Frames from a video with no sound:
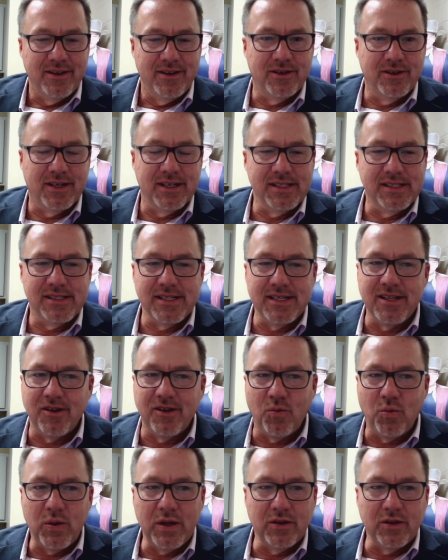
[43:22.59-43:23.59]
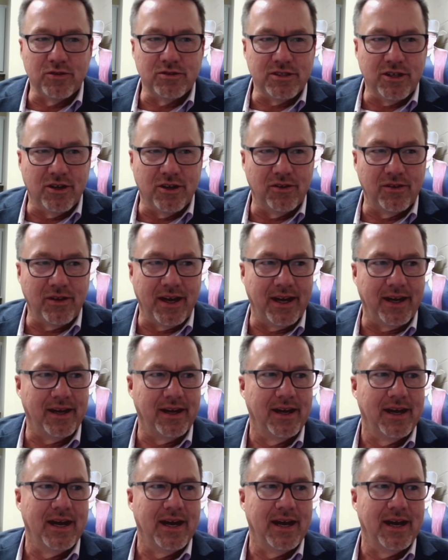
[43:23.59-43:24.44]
you can see their wheels turn, like,